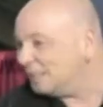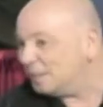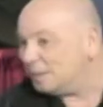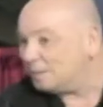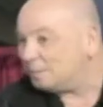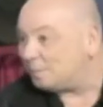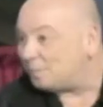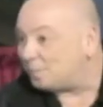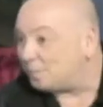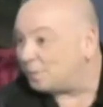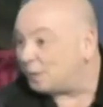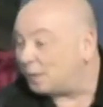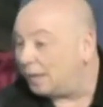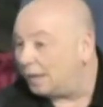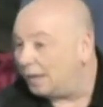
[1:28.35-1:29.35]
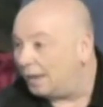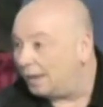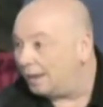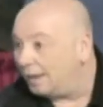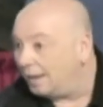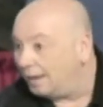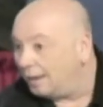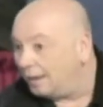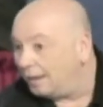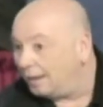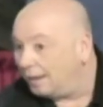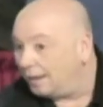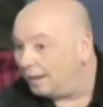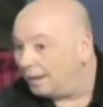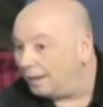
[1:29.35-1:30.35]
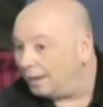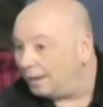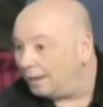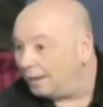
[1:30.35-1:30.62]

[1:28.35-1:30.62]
This person isn't speaking.